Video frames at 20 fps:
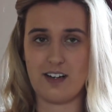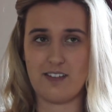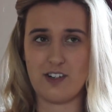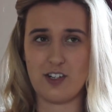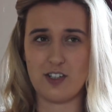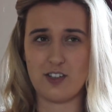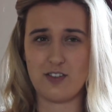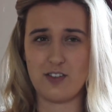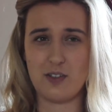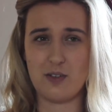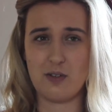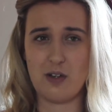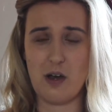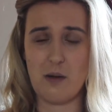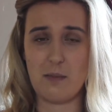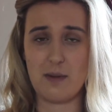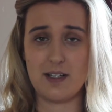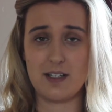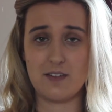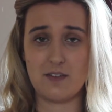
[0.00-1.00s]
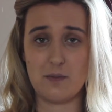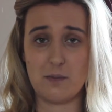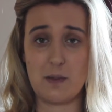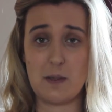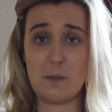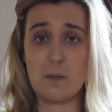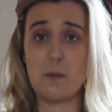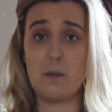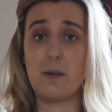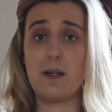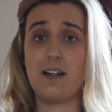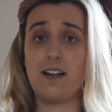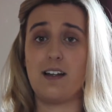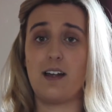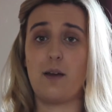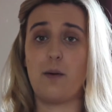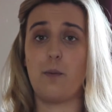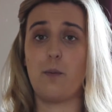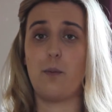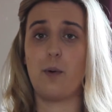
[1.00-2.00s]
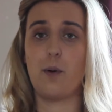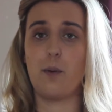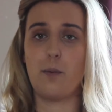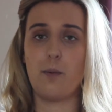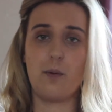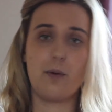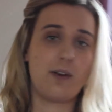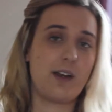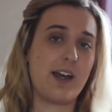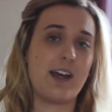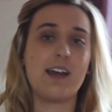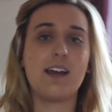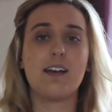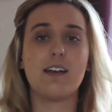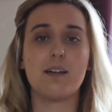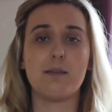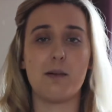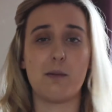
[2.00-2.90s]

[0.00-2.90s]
I've got a few comments from people being like, whoa, okay,